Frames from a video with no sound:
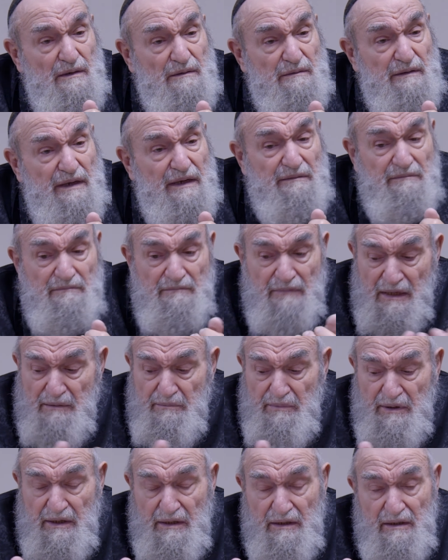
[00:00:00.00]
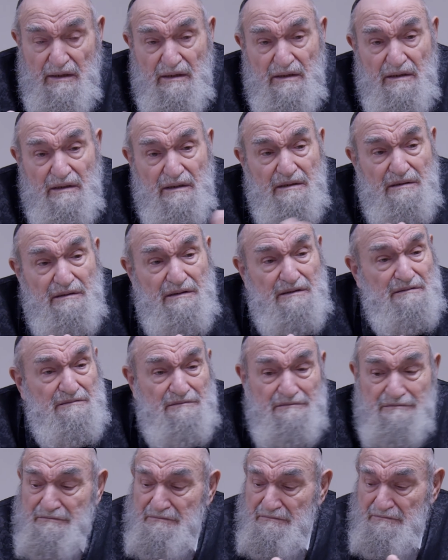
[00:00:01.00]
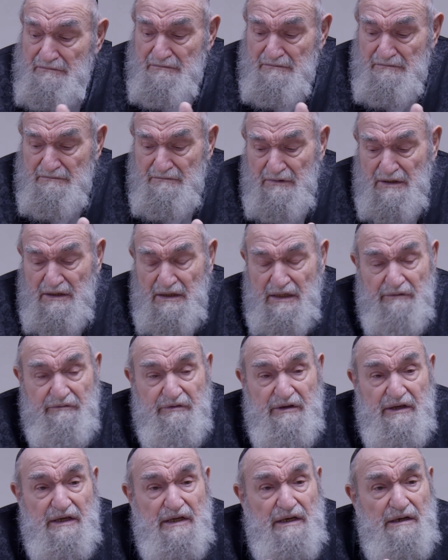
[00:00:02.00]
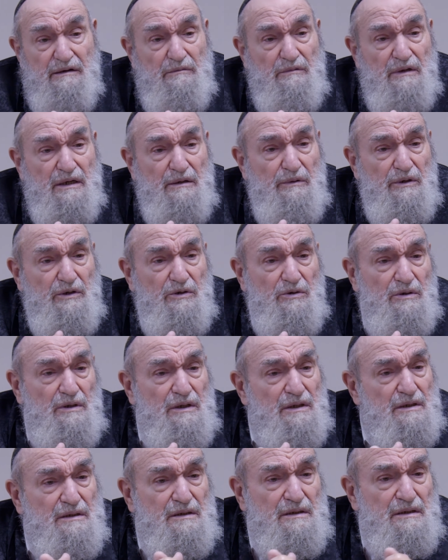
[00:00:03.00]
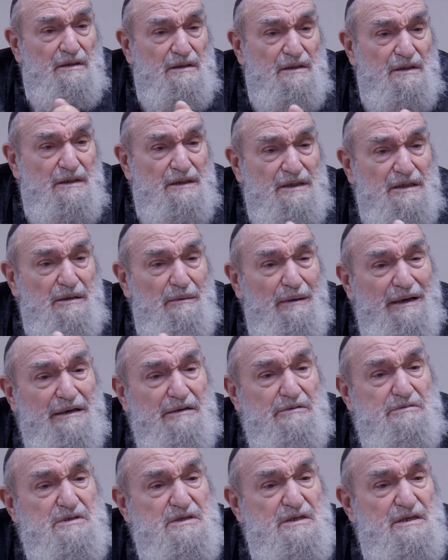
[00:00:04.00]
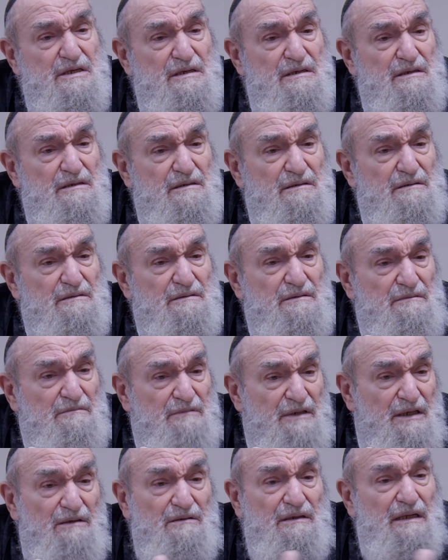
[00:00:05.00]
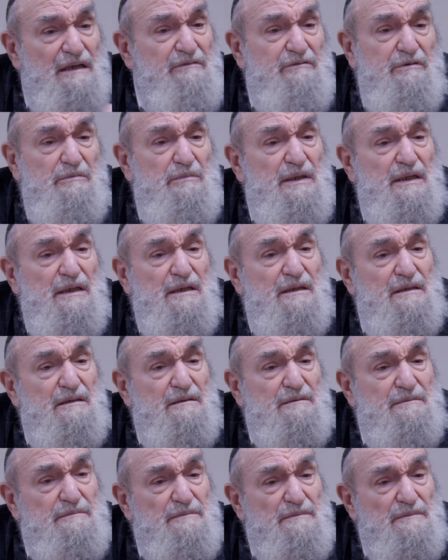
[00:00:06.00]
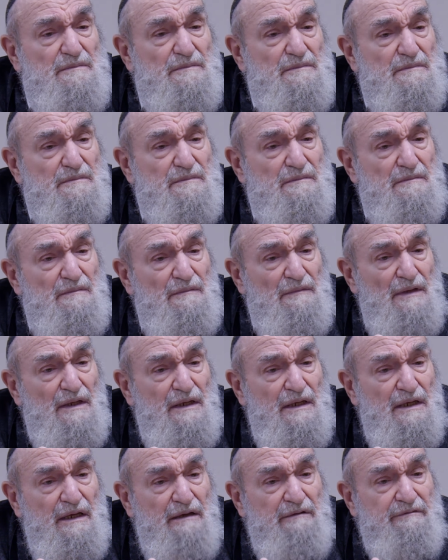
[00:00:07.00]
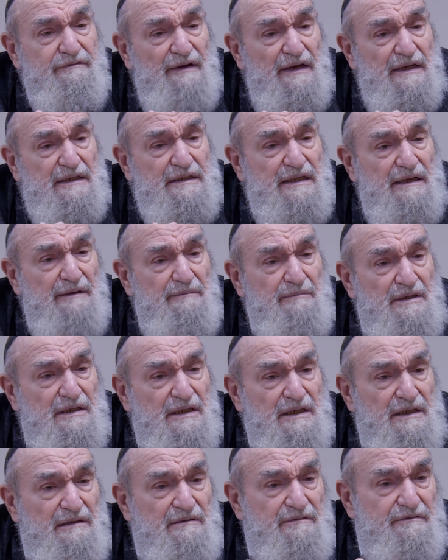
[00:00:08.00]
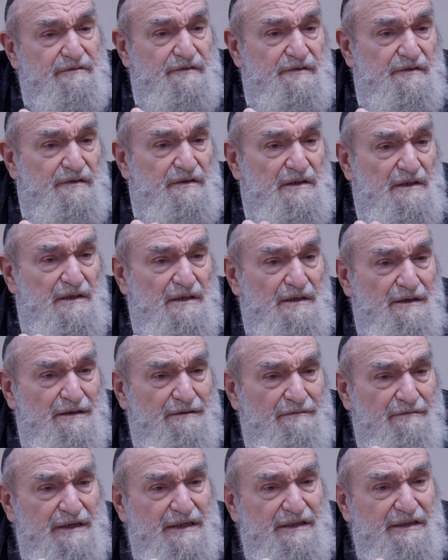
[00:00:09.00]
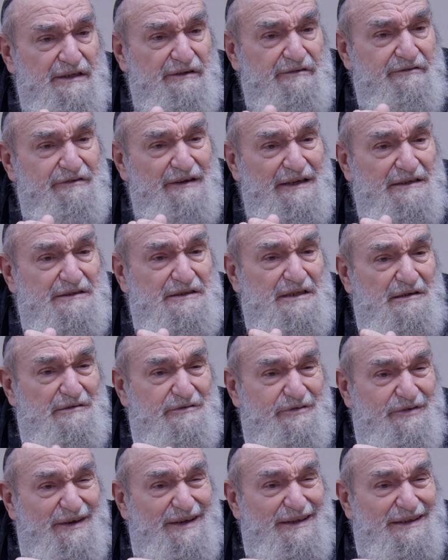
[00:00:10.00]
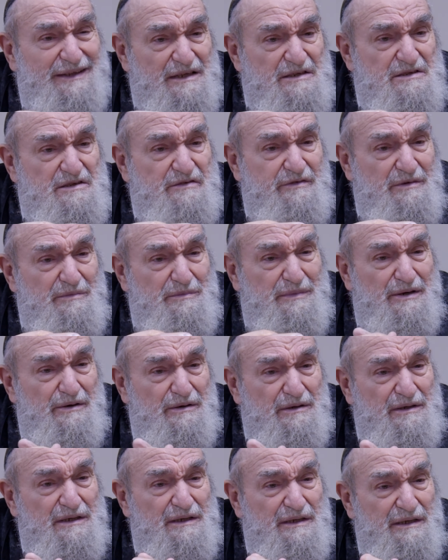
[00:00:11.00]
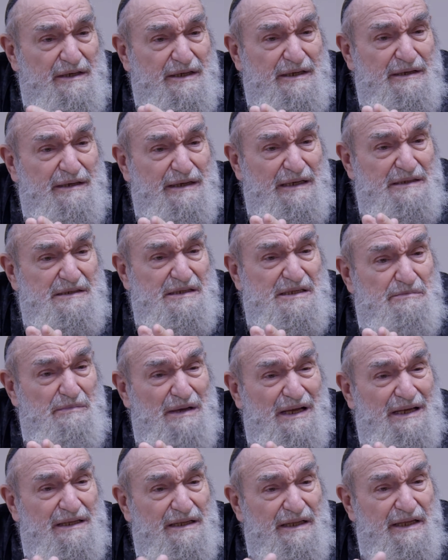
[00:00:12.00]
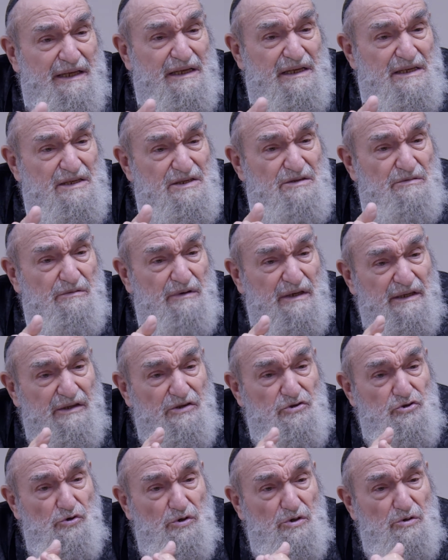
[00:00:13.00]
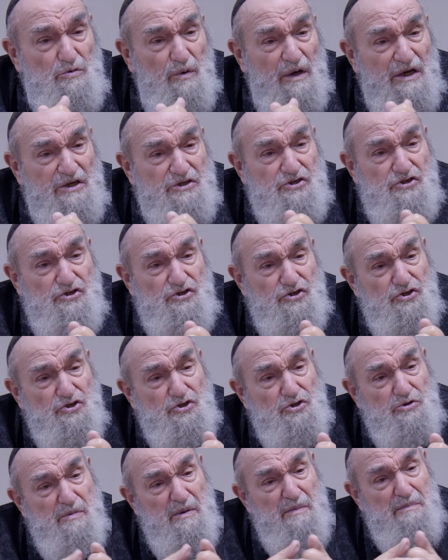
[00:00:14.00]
Right? Maybe uh, we're living in a what do we call it? Democracy. We don't have a melech. In fact, I believe when the founding fathers of America had a ganze machlekes whether George Washington should be